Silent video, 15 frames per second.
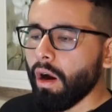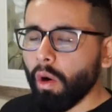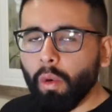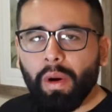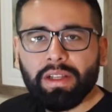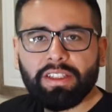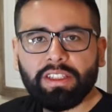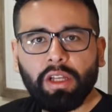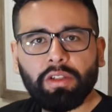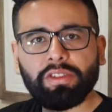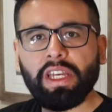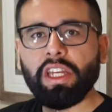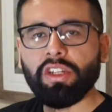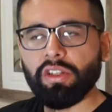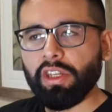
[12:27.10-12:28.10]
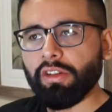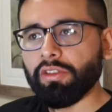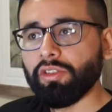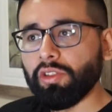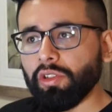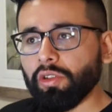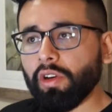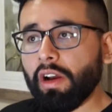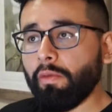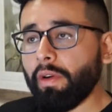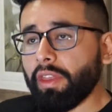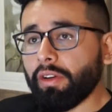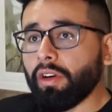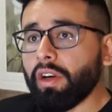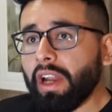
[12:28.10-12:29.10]
on what sales engineers do and
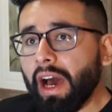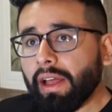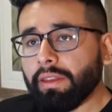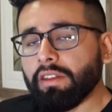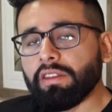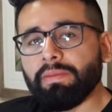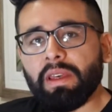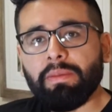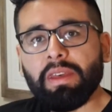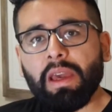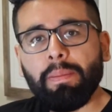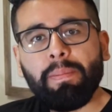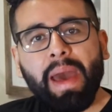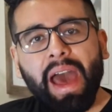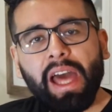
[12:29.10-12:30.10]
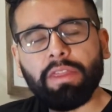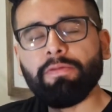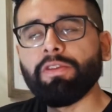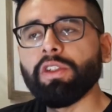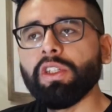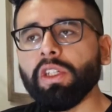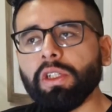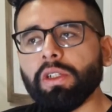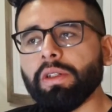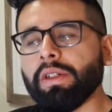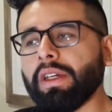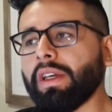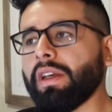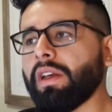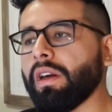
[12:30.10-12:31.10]
whether or not this may be a path for you
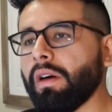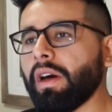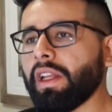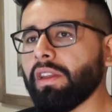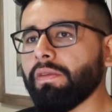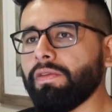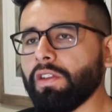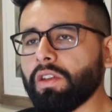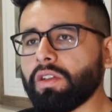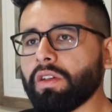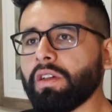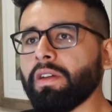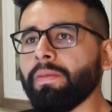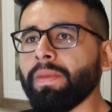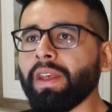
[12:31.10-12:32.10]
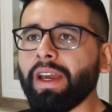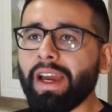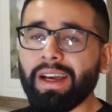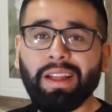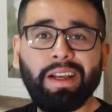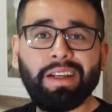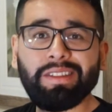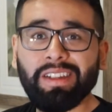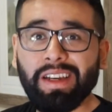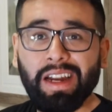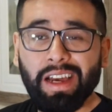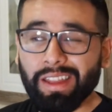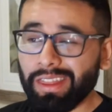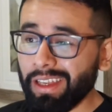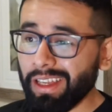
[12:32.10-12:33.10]
going in the future. And like I said,
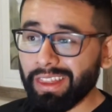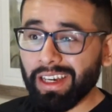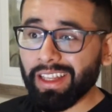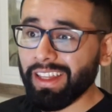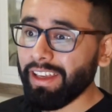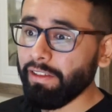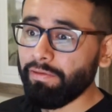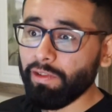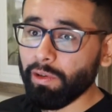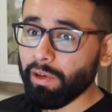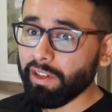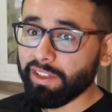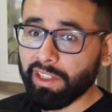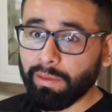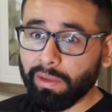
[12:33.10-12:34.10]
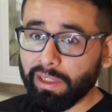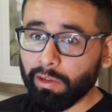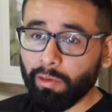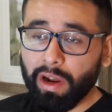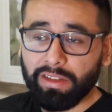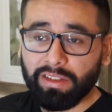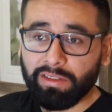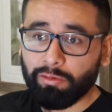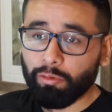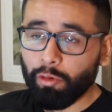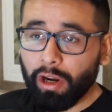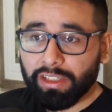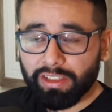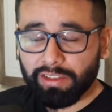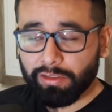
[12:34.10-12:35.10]
I think that if you are someone that runs into,
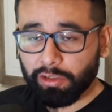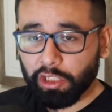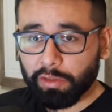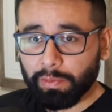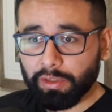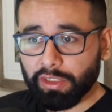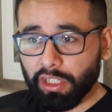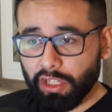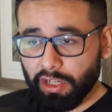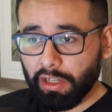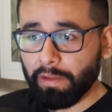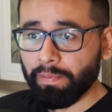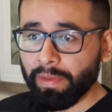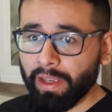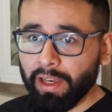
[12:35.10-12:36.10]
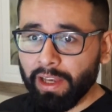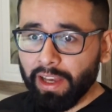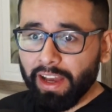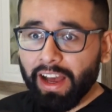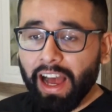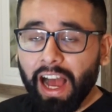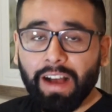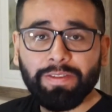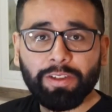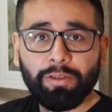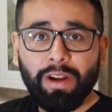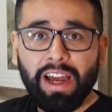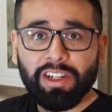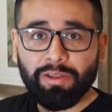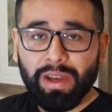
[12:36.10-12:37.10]
runs into this position after
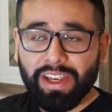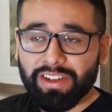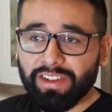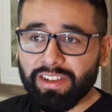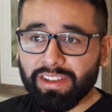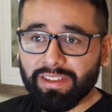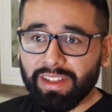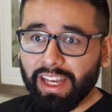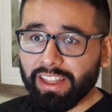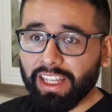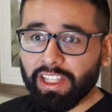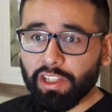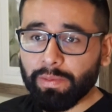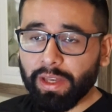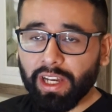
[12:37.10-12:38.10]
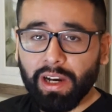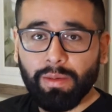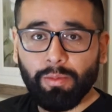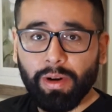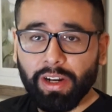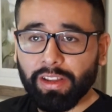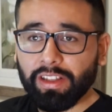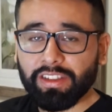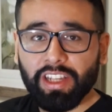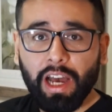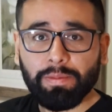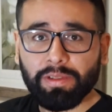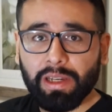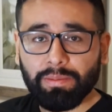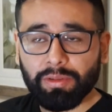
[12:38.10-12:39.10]
graduation and then you become one of the
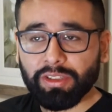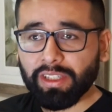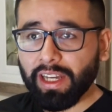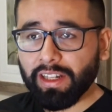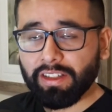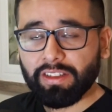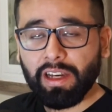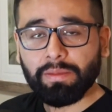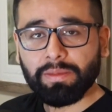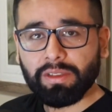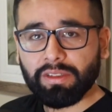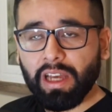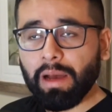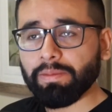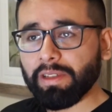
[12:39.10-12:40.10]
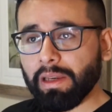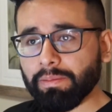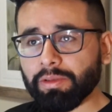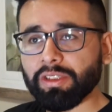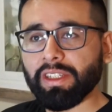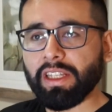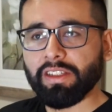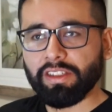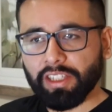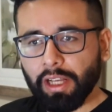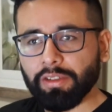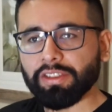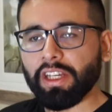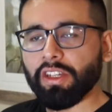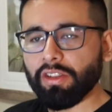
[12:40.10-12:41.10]
top 10%, the top, top 10%
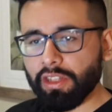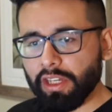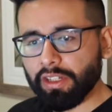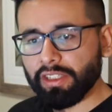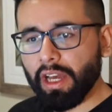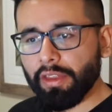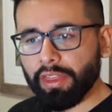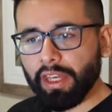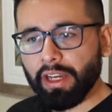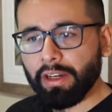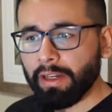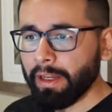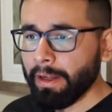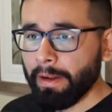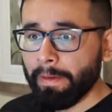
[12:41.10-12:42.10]
sales engineers out there,